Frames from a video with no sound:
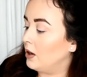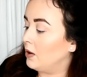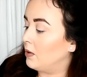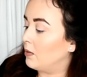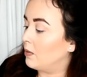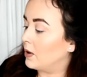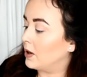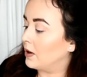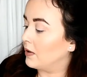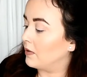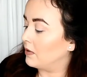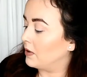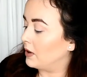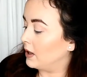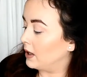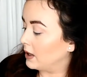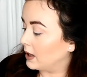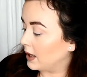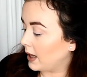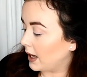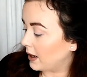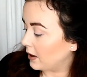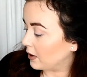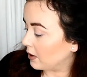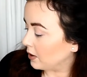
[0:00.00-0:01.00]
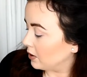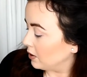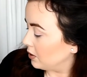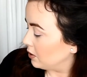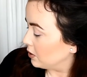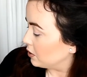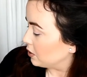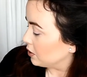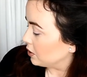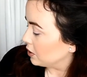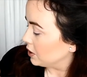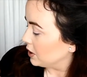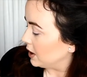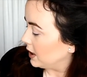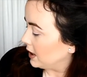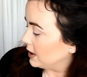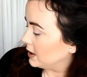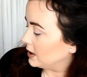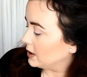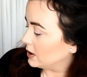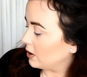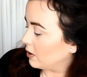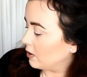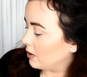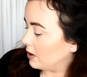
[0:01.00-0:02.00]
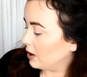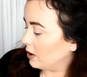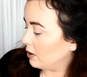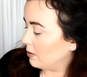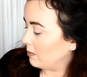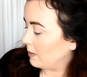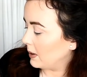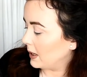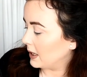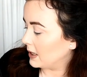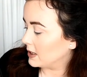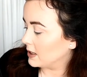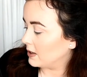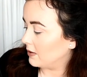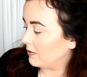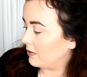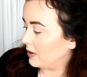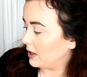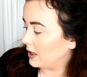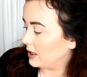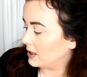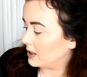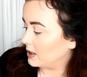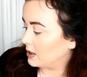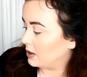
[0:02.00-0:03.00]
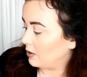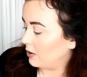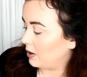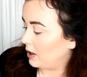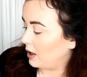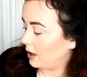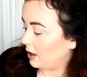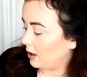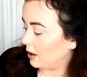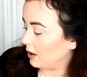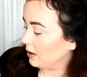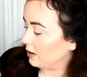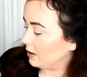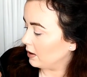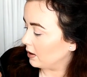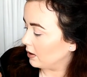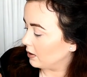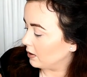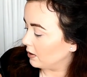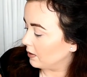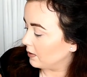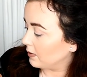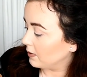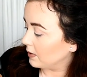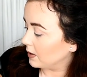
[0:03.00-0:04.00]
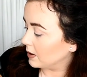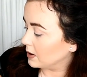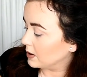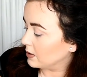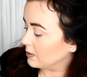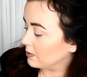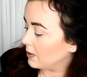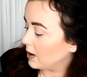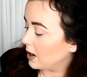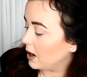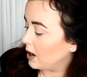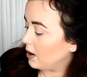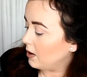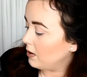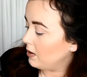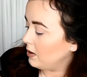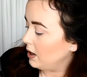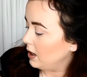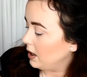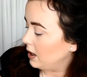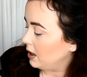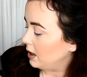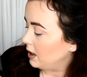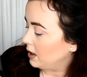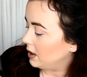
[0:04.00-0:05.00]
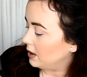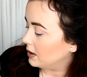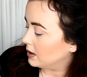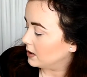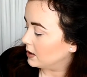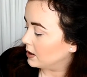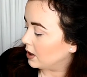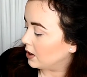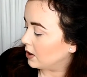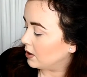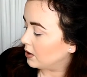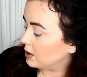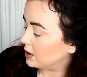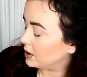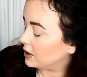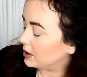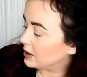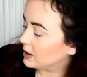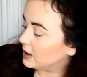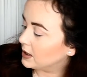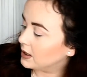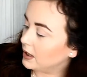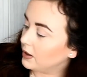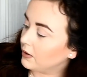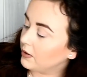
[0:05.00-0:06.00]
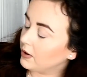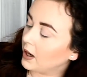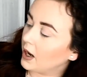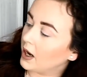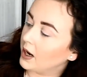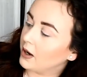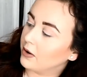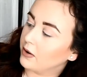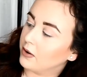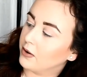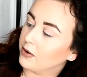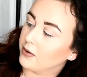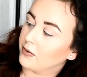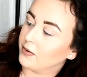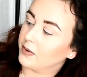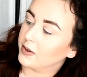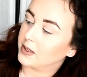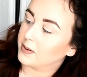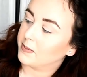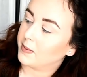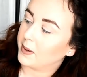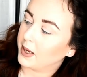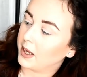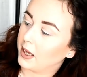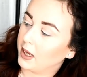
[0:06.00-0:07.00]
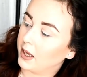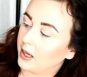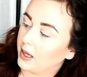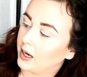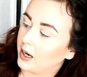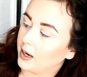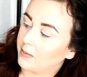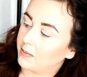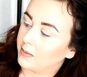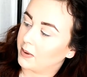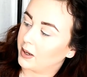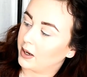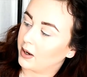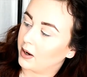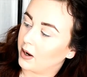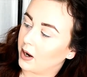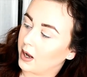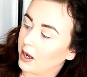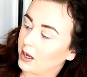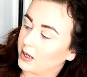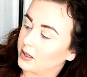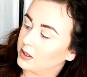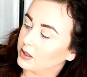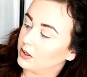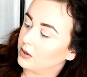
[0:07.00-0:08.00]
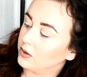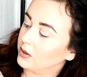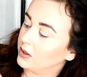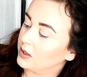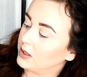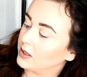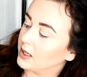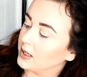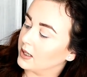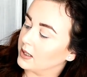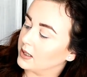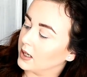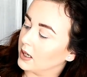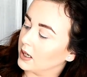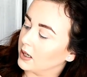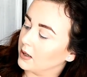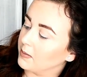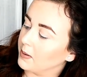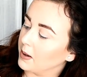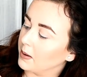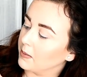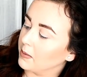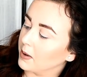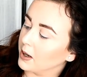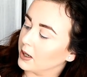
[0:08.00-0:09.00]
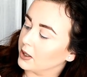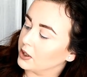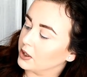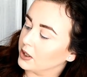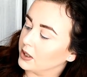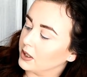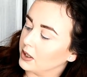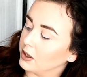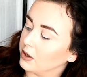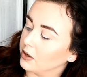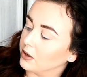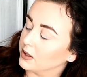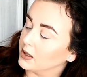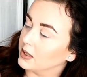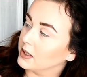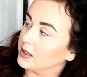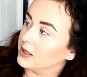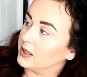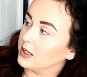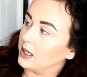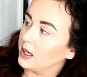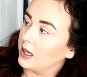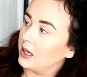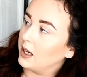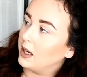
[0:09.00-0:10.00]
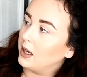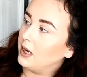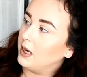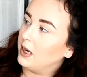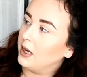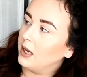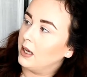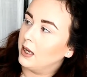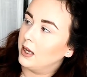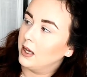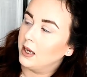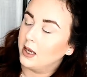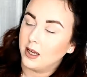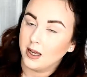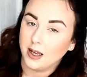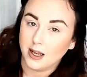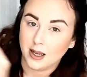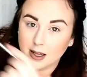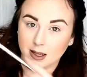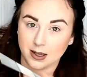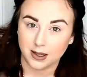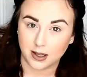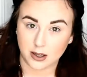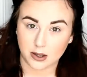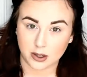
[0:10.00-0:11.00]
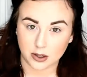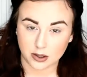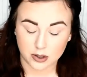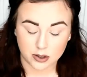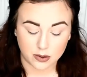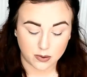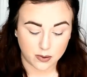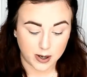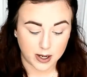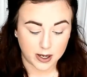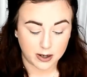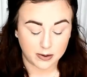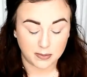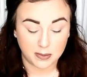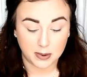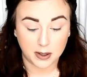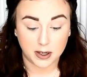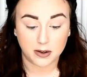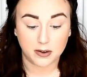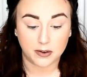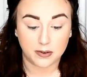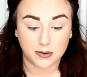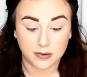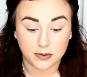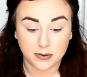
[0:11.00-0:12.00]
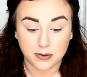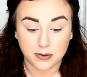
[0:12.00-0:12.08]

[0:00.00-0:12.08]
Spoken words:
one of the lighter neutral shades. So a little mix of these two here that are in the first row. So you see what, I don't know if it's picking it up, but as soon as I dunk my brush in, you can see that there's quite a bit of